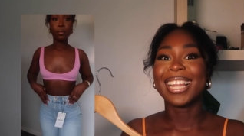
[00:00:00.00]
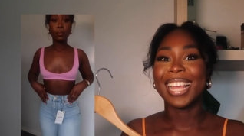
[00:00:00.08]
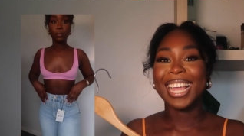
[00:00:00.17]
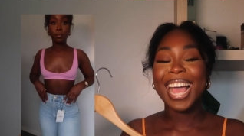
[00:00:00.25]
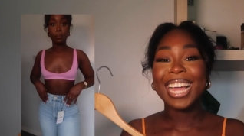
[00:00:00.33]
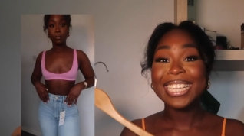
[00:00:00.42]

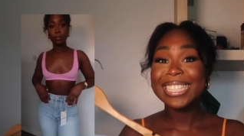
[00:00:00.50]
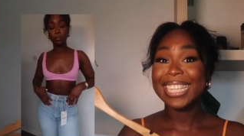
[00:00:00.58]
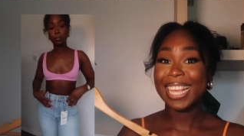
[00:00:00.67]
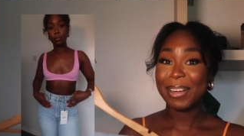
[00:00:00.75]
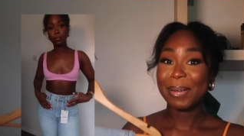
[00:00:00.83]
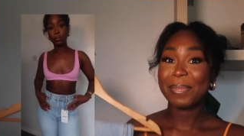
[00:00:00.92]
like I need
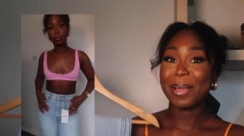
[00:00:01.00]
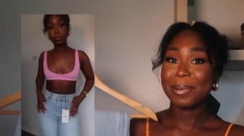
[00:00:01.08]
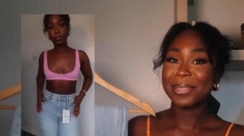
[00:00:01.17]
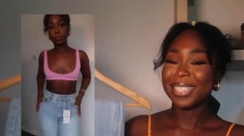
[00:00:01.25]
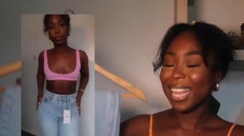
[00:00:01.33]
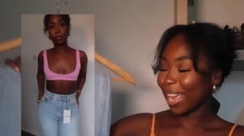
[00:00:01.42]
to cut
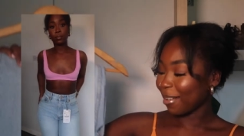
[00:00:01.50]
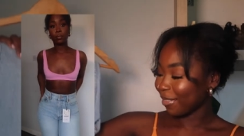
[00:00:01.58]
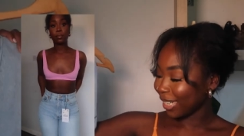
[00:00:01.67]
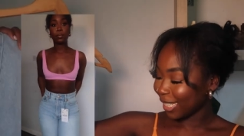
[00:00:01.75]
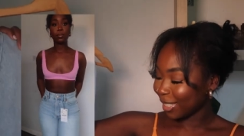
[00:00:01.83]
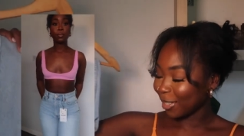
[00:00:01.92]
those. Like I
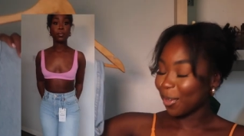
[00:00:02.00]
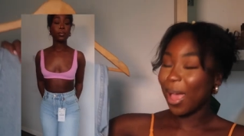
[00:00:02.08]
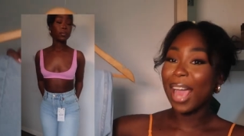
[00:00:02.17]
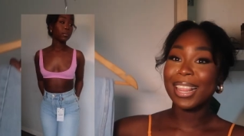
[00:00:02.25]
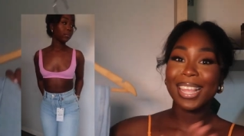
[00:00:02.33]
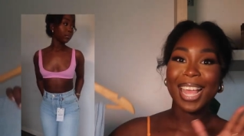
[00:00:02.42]
really do.
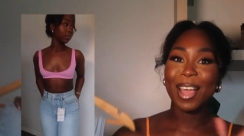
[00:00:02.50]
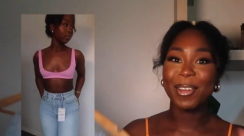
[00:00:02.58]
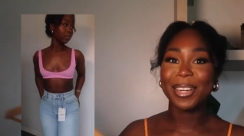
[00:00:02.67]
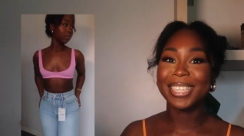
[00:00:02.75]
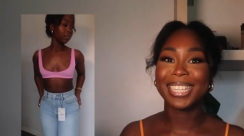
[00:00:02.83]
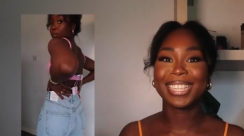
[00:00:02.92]
I think I
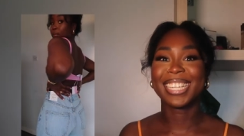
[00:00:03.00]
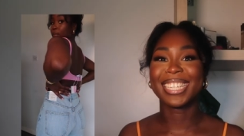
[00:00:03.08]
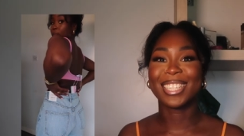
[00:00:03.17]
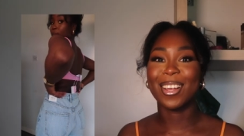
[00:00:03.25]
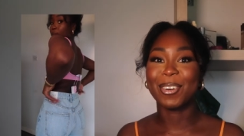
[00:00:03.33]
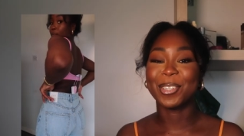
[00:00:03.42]
only did the
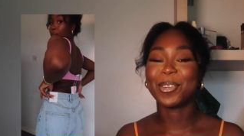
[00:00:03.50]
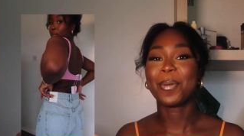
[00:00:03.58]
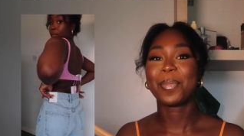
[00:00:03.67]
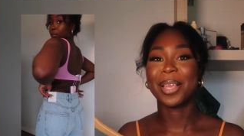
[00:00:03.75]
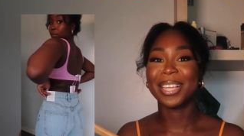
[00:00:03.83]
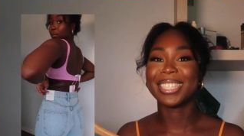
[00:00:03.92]
Zara
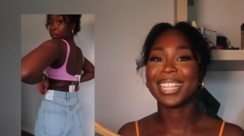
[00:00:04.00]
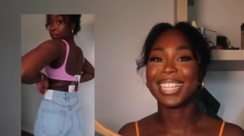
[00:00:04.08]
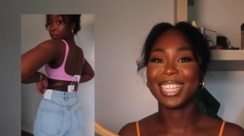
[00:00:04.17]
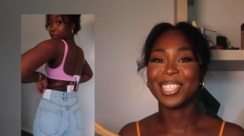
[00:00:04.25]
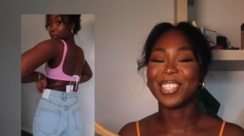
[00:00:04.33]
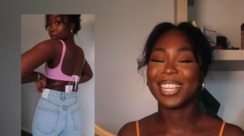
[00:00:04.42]
shop because of
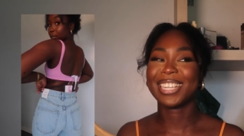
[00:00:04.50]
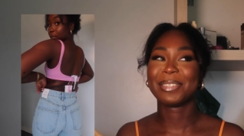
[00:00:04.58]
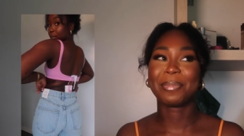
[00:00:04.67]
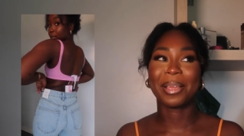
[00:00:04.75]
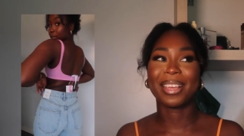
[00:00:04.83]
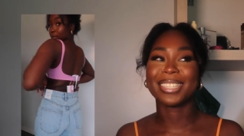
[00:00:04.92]
these
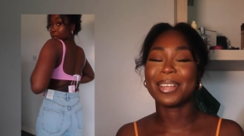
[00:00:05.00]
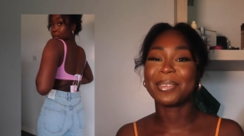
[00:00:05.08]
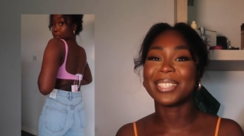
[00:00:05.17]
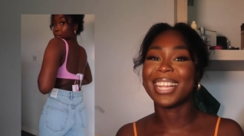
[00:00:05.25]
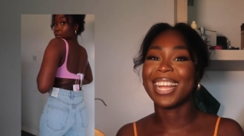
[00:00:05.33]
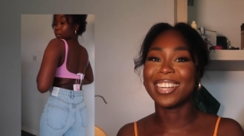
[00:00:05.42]
jeans because I
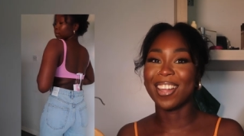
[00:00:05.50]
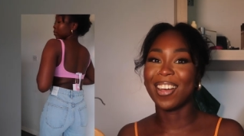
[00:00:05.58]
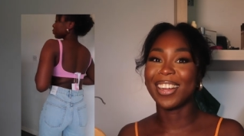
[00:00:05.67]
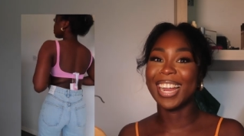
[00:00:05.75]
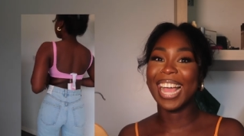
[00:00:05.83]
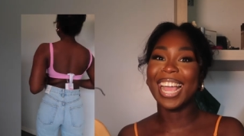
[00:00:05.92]
was like,
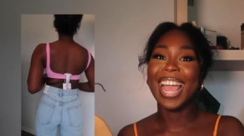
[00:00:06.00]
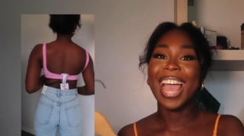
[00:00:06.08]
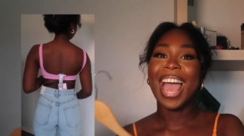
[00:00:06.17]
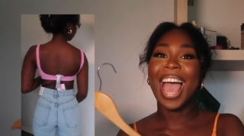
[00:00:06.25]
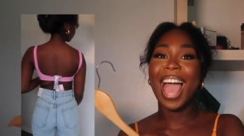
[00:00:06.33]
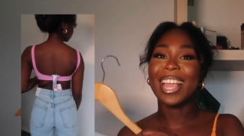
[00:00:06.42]
nah, like
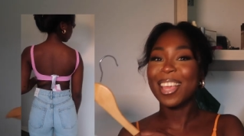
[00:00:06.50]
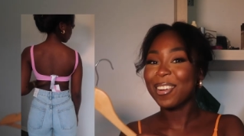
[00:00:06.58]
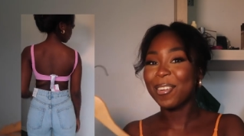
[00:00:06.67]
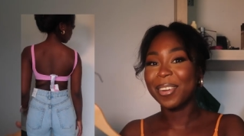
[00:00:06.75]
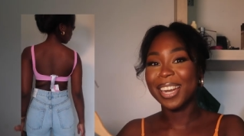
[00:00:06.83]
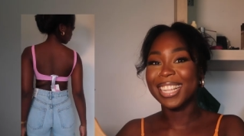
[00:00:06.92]
I
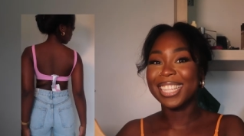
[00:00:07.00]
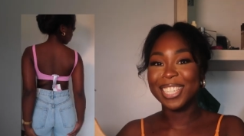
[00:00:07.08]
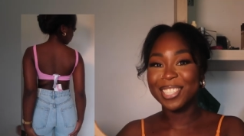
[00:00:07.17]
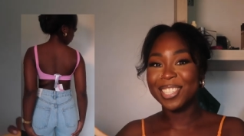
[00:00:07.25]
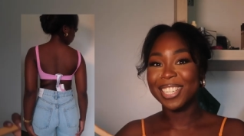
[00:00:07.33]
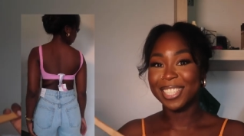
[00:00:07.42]
cannot let
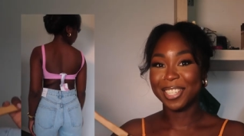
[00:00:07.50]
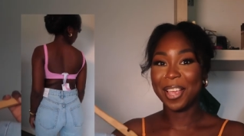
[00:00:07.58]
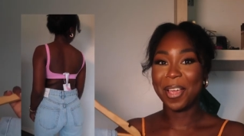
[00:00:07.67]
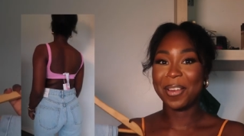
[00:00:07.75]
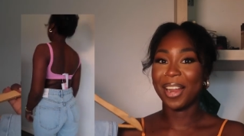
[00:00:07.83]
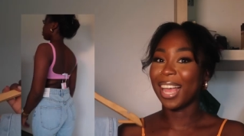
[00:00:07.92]
these jeans
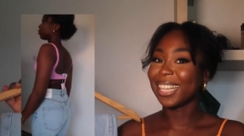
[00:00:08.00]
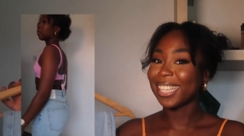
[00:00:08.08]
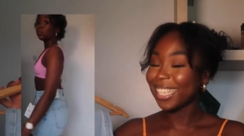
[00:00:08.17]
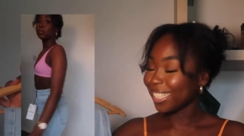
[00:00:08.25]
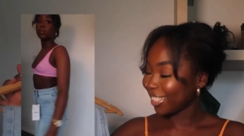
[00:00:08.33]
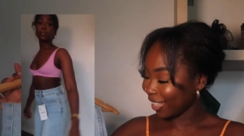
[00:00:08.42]
go. Like
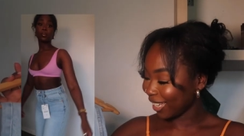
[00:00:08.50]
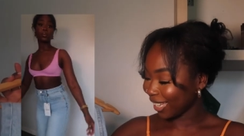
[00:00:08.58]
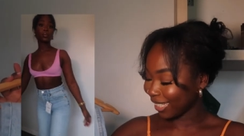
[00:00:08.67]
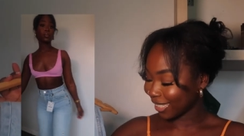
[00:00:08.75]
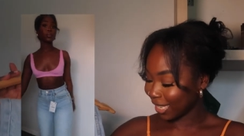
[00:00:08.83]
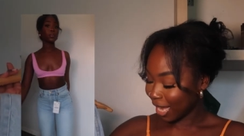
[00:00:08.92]
these
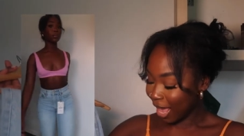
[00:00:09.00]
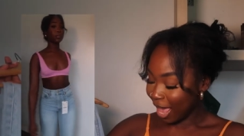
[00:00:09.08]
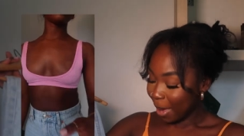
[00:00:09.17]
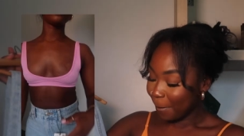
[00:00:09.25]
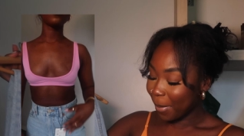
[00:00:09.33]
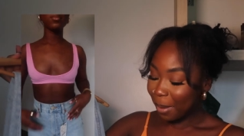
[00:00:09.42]
jeans,
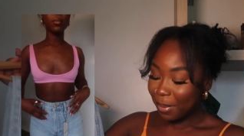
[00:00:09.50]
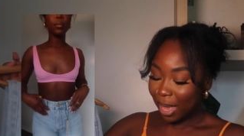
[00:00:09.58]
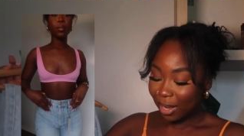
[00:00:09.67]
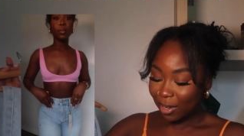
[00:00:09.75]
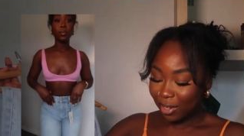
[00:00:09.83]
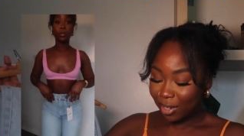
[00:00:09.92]
maybe
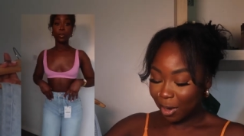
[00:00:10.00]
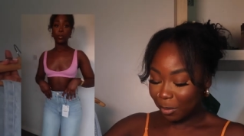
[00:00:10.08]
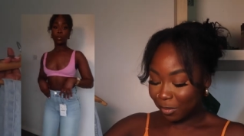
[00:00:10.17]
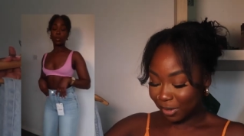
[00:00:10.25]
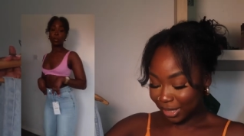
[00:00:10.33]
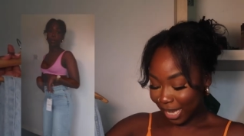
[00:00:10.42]
I could have
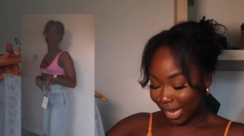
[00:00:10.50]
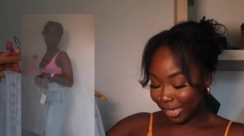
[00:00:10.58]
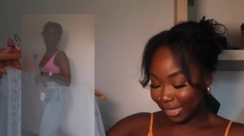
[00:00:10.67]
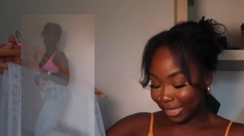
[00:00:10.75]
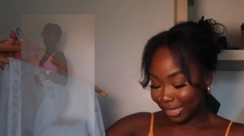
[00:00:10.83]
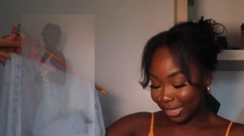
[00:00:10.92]
done with a
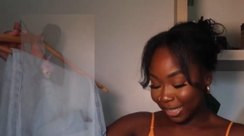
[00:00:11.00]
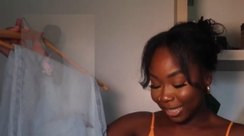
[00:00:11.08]
size